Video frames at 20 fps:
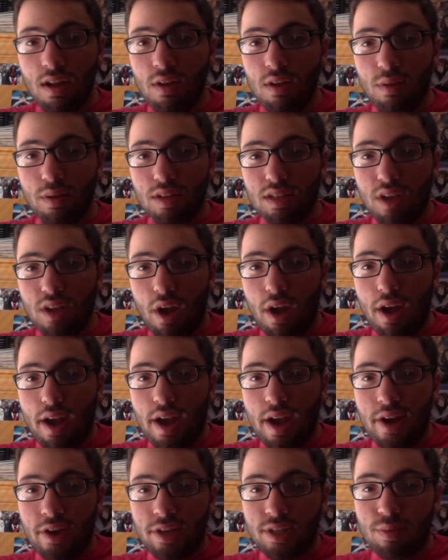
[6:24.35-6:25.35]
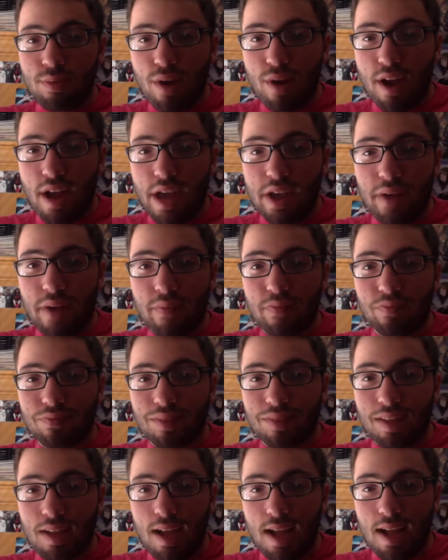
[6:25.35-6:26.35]
We saw Hairspray
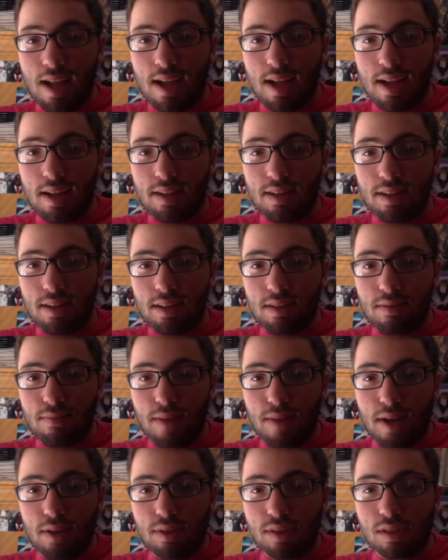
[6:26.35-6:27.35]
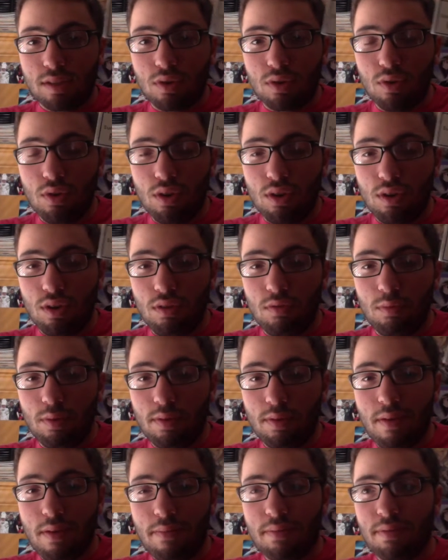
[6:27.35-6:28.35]
at my old school. We
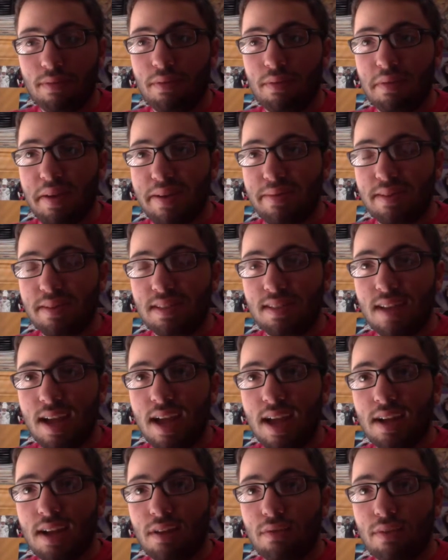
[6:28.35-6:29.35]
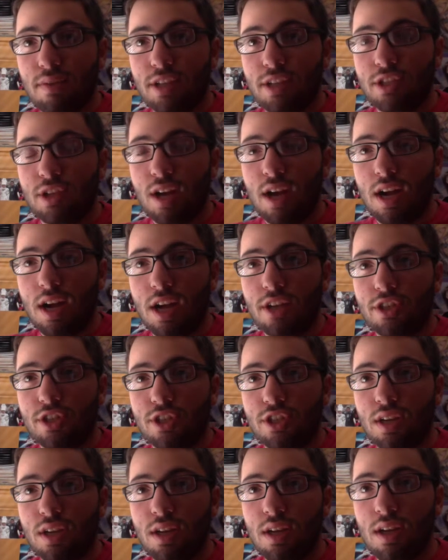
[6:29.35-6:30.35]
remember we went with Zach, Red
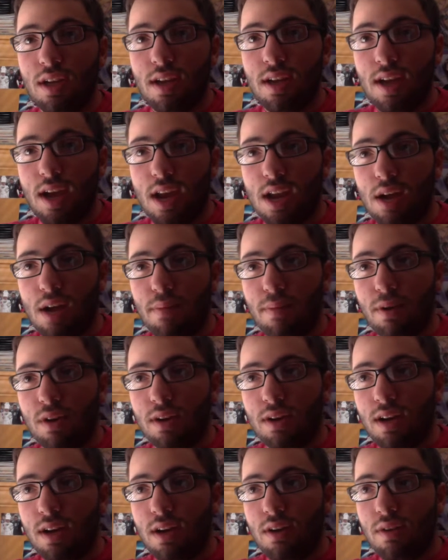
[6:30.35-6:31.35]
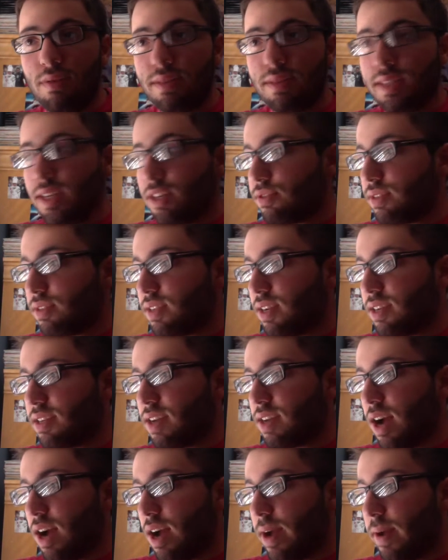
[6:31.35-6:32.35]
Josh, and Alberto. It was an interesting
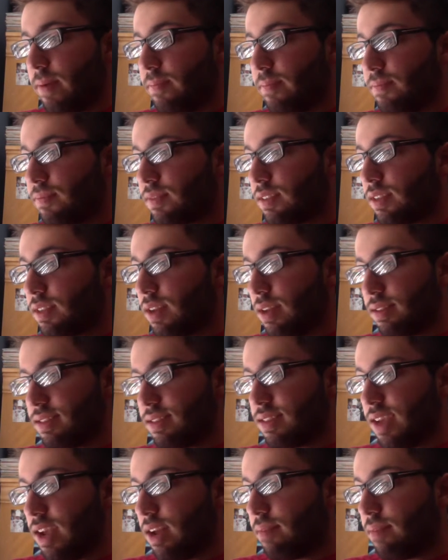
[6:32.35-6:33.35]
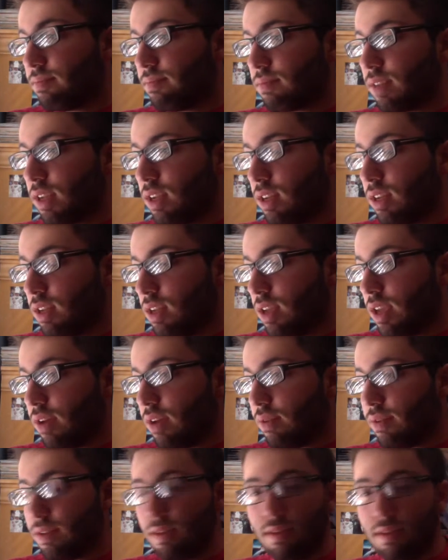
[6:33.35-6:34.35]
time. And Sam. It
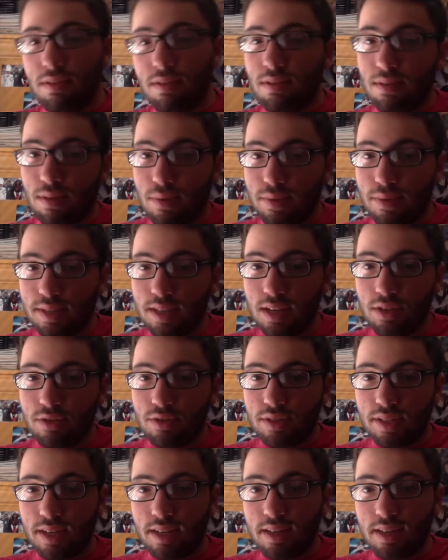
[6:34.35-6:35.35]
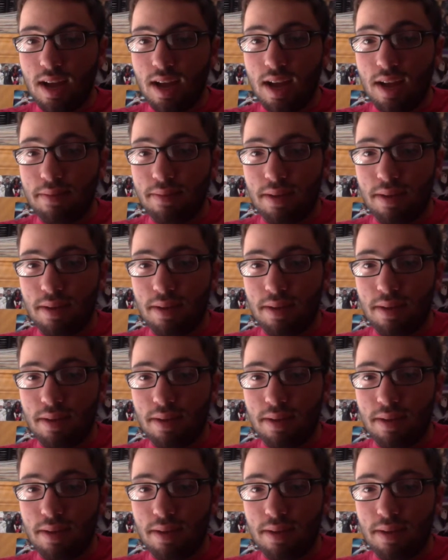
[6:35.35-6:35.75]
was an interesting time.